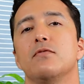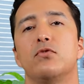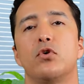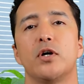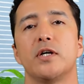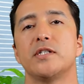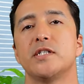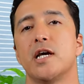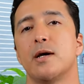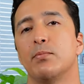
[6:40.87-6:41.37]

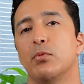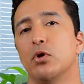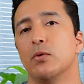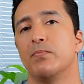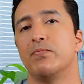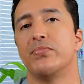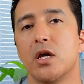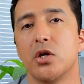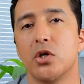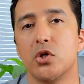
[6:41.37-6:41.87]
For example,
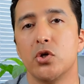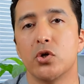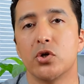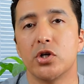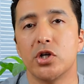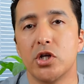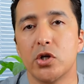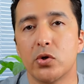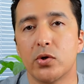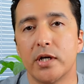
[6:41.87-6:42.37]

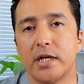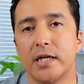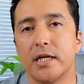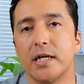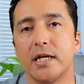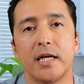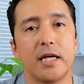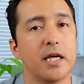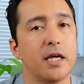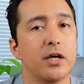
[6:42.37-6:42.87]
your urine